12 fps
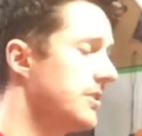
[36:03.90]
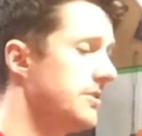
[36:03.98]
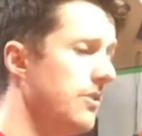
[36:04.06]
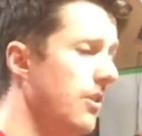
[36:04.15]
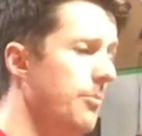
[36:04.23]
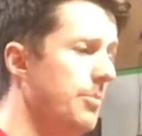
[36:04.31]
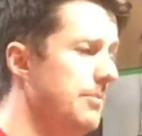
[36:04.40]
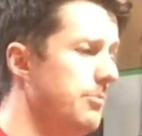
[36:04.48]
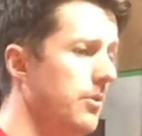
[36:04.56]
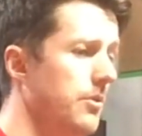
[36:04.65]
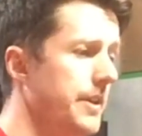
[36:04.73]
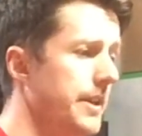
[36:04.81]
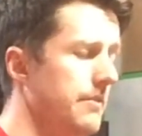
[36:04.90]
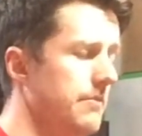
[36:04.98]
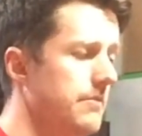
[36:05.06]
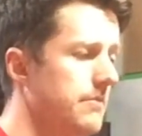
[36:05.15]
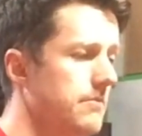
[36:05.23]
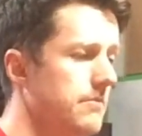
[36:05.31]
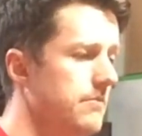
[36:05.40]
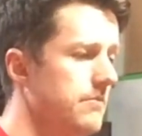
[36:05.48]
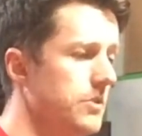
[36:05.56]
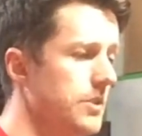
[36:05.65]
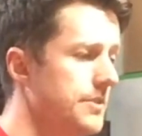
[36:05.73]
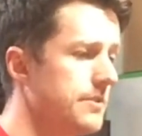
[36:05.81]
your legs, because there are people that
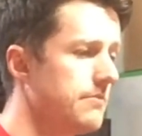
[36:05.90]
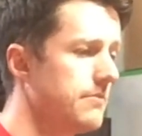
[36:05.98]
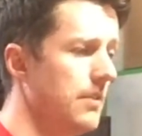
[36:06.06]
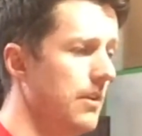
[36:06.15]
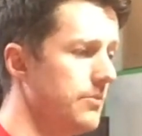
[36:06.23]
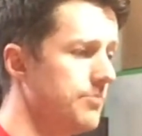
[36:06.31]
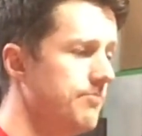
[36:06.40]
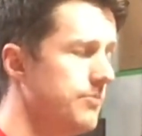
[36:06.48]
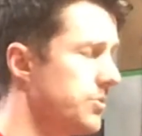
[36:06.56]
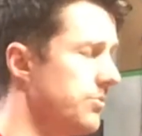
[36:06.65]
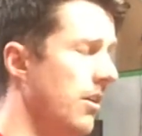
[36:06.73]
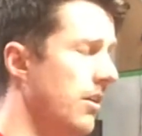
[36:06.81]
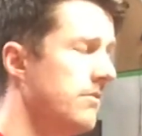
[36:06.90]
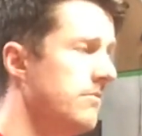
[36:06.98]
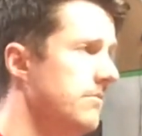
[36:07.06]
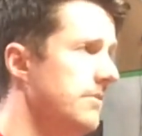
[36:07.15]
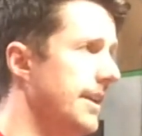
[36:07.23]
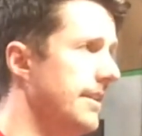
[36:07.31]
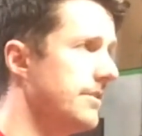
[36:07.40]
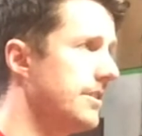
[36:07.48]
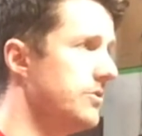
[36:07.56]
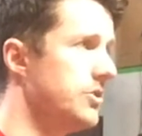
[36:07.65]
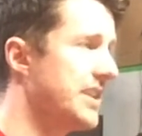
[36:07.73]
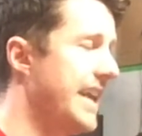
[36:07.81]
just are strong
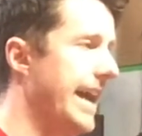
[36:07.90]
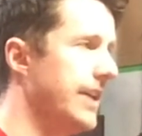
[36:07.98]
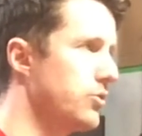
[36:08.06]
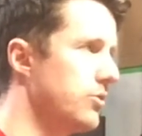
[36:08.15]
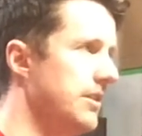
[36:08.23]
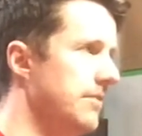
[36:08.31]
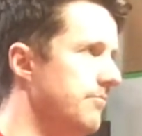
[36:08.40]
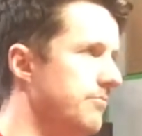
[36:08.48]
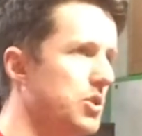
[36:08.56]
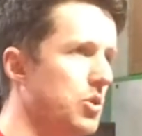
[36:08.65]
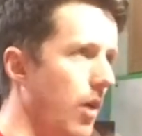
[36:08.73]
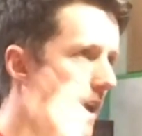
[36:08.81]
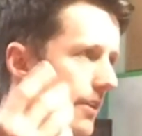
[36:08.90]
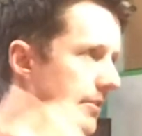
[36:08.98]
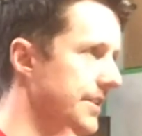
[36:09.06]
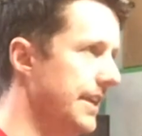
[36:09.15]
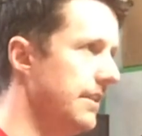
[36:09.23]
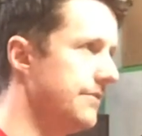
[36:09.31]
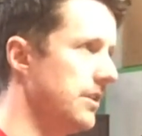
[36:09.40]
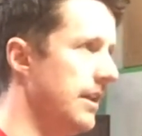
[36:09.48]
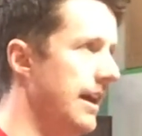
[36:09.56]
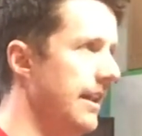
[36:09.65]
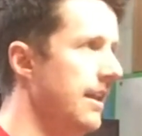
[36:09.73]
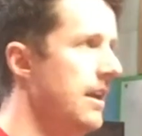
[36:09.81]
and can just casually squat or
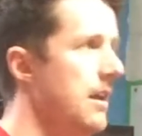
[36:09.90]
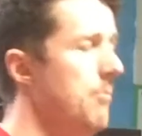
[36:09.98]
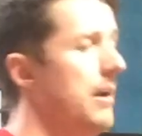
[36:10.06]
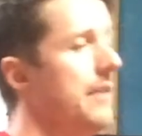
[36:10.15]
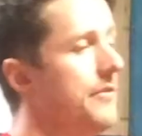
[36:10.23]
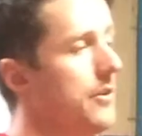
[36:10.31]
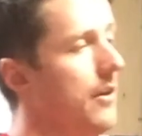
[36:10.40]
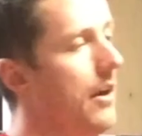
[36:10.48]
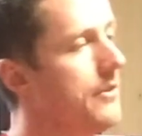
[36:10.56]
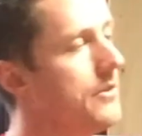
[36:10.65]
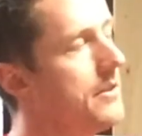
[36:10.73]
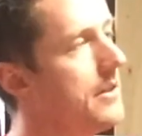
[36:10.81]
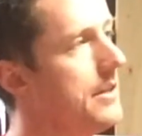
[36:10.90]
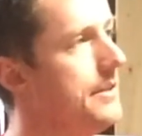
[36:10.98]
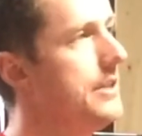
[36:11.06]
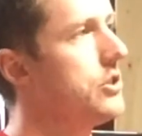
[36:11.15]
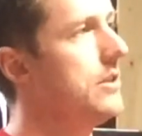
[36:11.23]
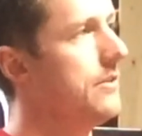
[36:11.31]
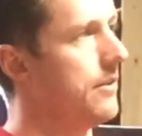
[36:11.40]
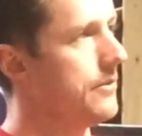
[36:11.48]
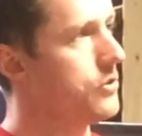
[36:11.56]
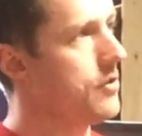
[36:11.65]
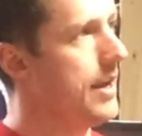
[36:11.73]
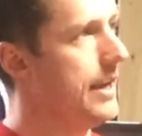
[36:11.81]
deadlift a lot, but if they're
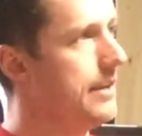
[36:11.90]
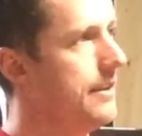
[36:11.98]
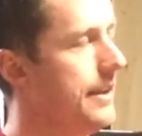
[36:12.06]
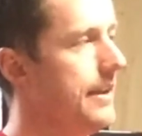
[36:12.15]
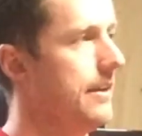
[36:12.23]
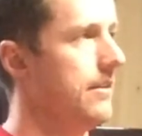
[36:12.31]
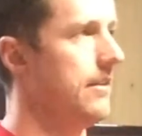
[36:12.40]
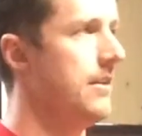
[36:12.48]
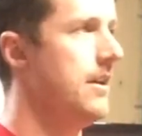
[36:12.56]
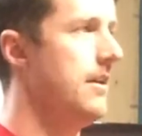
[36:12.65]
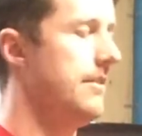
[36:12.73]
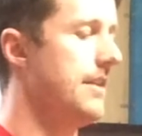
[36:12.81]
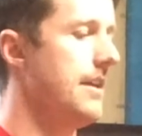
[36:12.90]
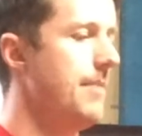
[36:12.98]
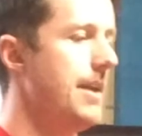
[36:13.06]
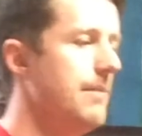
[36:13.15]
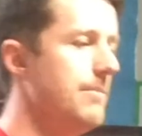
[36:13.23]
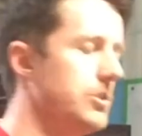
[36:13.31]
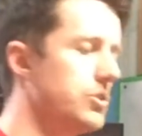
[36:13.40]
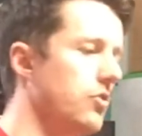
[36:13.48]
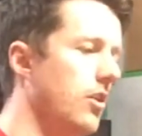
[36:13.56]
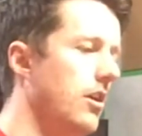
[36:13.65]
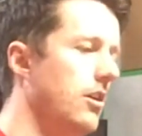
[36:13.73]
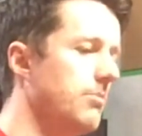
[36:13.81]
unconditioned, they're untrained, then they
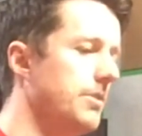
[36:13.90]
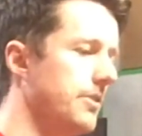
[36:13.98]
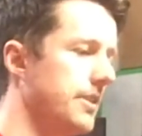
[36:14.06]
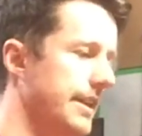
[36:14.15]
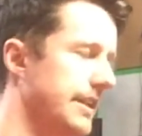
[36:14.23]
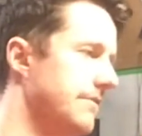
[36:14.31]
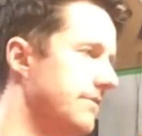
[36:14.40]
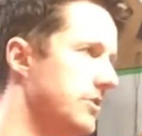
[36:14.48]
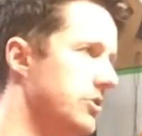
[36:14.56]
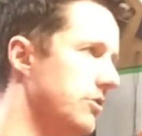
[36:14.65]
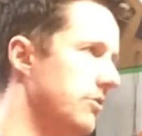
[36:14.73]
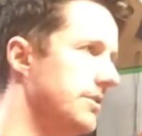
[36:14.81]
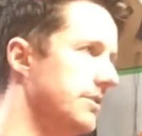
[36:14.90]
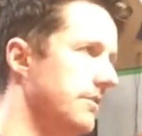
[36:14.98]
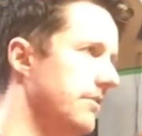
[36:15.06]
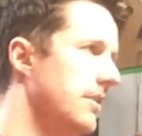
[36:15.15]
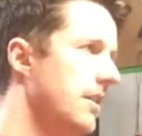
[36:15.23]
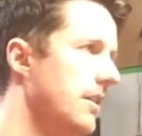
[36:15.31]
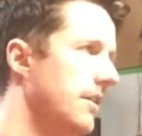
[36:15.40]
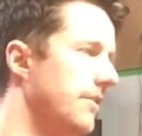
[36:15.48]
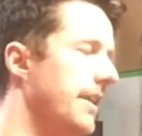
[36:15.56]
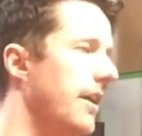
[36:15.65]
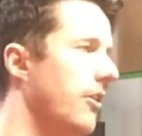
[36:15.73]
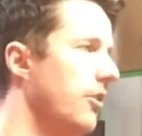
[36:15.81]
may be strong, but their connective tissue isn't
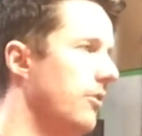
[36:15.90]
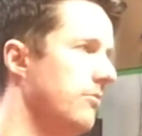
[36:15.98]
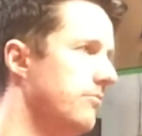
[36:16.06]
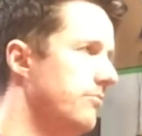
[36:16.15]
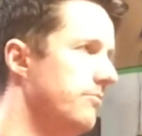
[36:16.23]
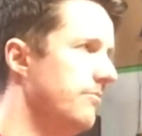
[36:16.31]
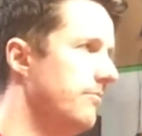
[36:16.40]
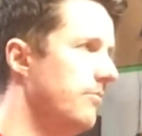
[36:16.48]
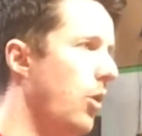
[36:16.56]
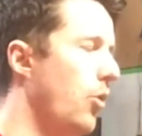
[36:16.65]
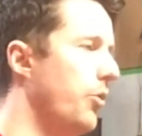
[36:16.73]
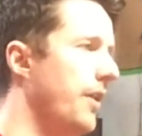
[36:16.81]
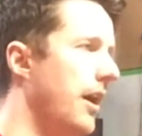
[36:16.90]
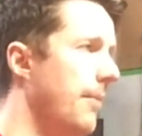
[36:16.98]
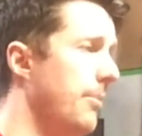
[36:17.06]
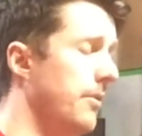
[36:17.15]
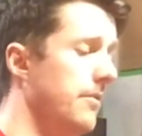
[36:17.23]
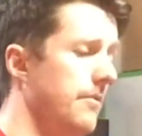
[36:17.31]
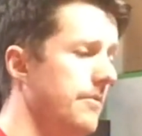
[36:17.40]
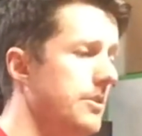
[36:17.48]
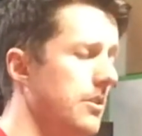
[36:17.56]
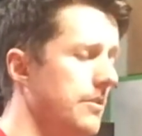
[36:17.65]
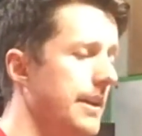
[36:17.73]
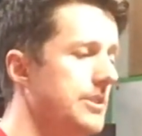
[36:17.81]
there holding up.
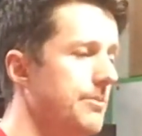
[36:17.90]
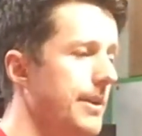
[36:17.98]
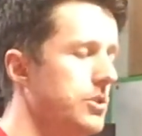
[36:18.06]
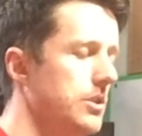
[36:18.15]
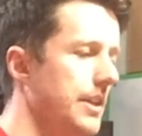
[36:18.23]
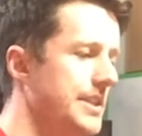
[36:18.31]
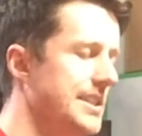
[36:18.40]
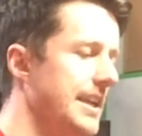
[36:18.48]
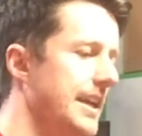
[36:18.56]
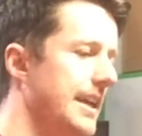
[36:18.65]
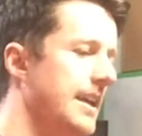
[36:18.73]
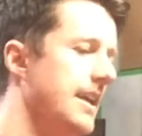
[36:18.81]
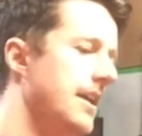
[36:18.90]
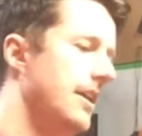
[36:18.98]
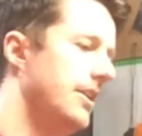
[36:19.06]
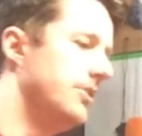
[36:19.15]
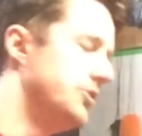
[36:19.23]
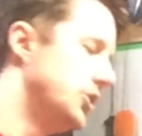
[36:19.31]
And not to mention, let's say